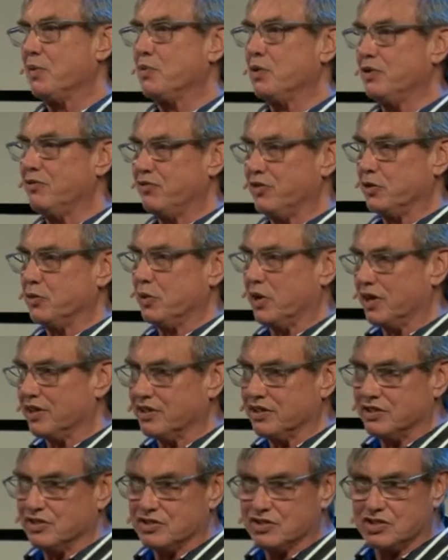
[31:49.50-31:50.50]
we view
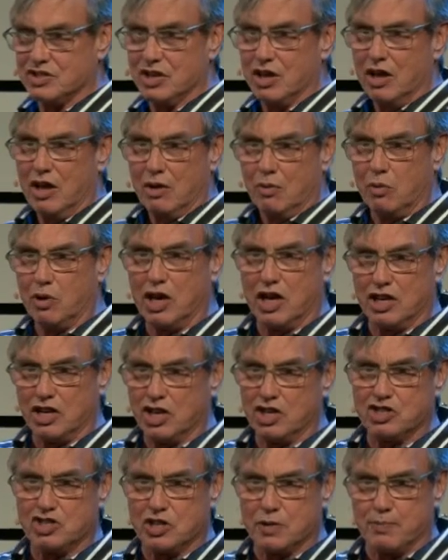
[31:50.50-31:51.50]
others. We are
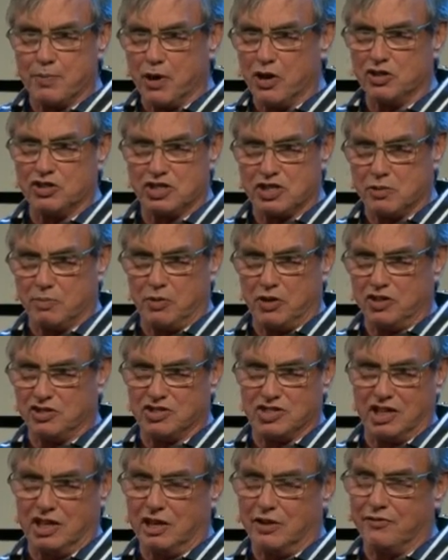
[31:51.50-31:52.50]
not supposed to be
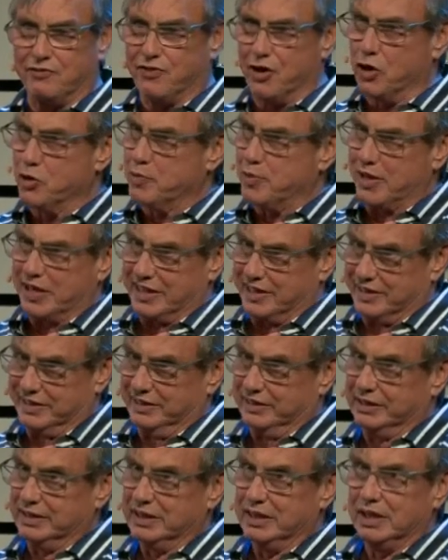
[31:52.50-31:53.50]
xenophobic.
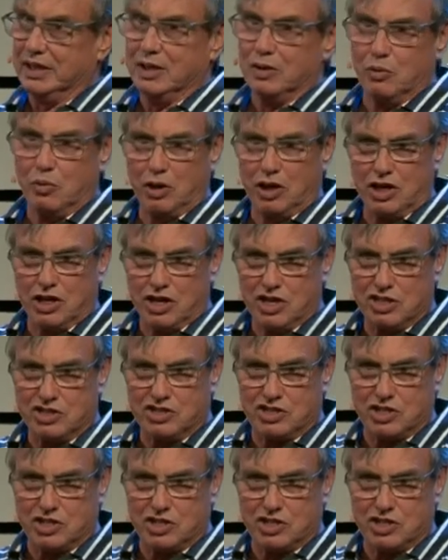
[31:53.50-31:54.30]
We're not